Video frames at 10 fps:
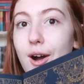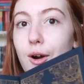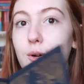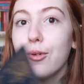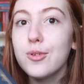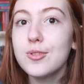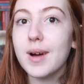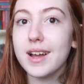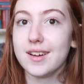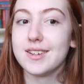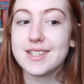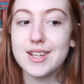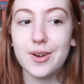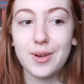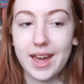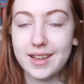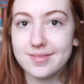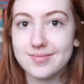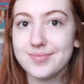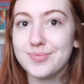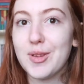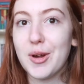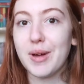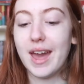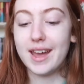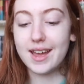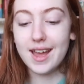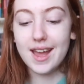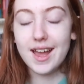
Oh my God. Okay. Okay.